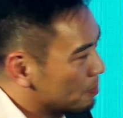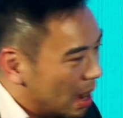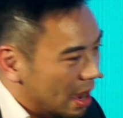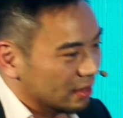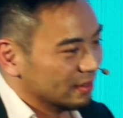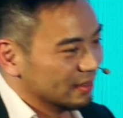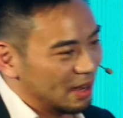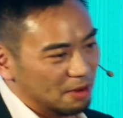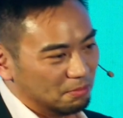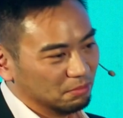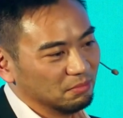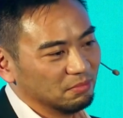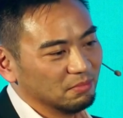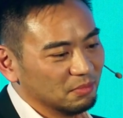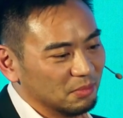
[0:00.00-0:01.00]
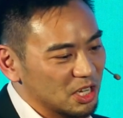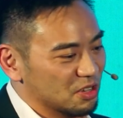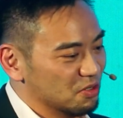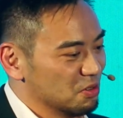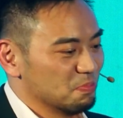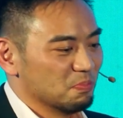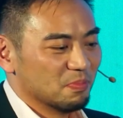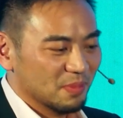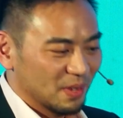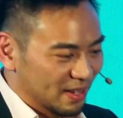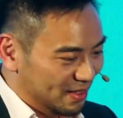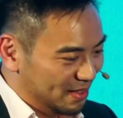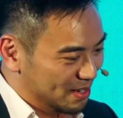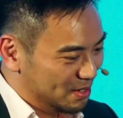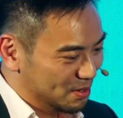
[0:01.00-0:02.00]
But
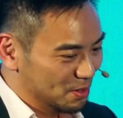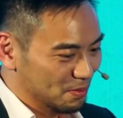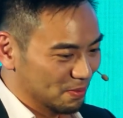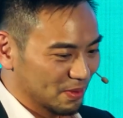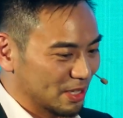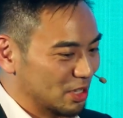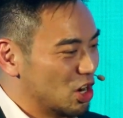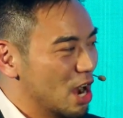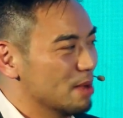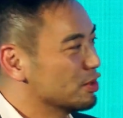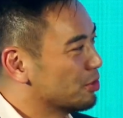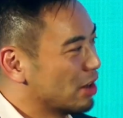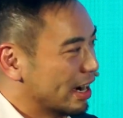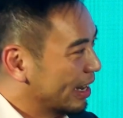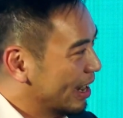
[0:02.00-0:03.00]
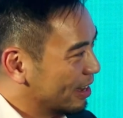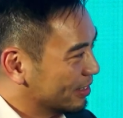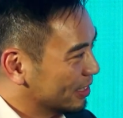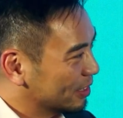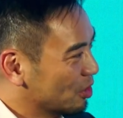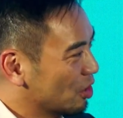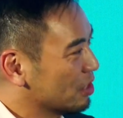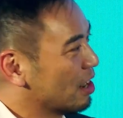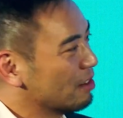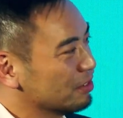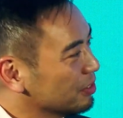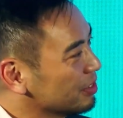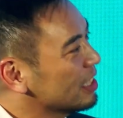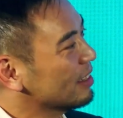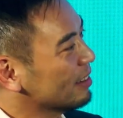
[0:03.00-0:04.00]
there's time's running out. There's not enough of
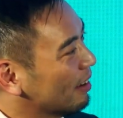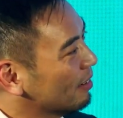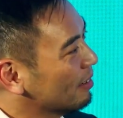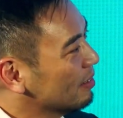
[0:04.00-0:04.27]
it. Yeah.